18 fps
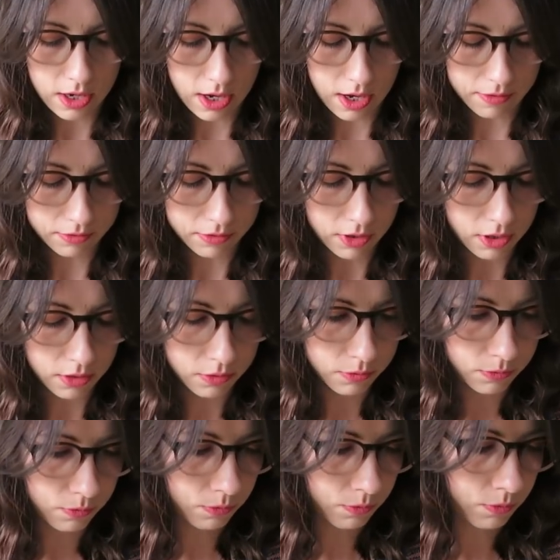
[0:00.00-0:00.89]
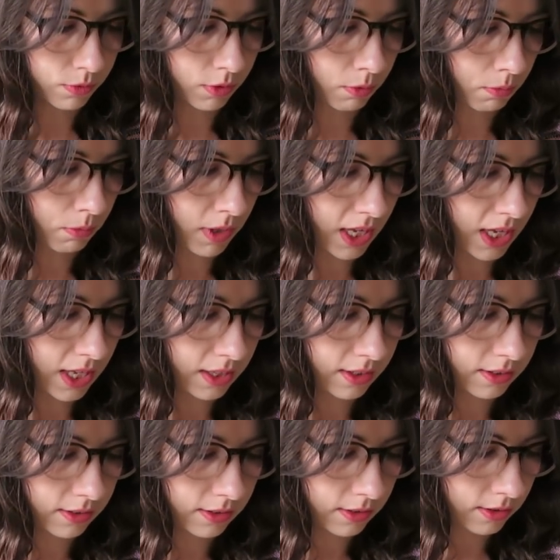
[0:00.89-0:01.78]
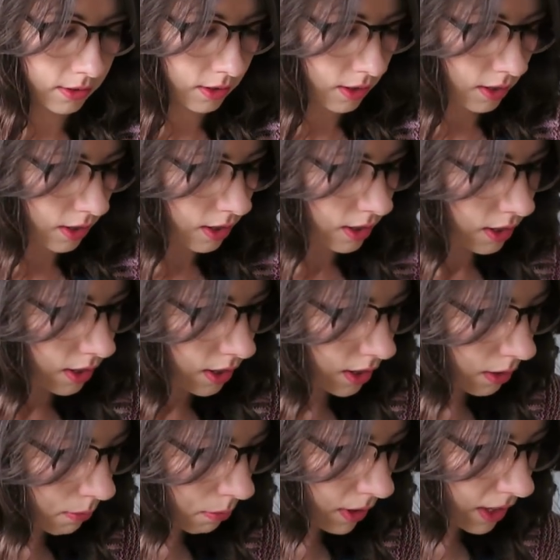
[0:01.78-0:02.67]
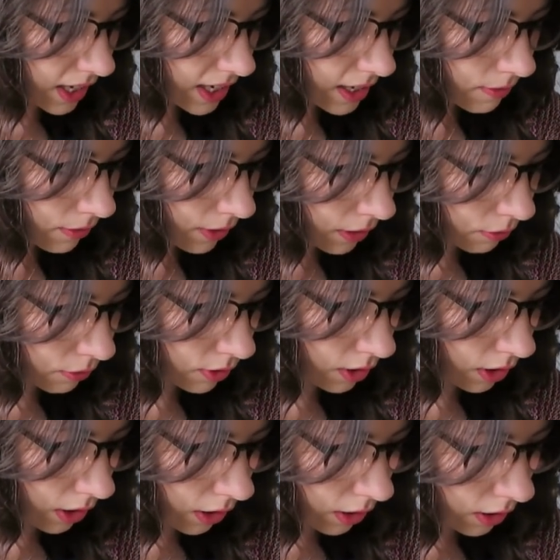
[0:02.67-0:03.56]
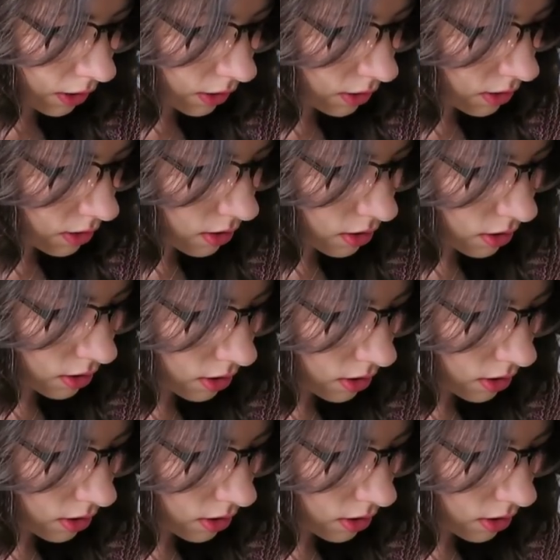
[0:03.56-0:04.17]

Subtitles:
I've got from this. I believe I've got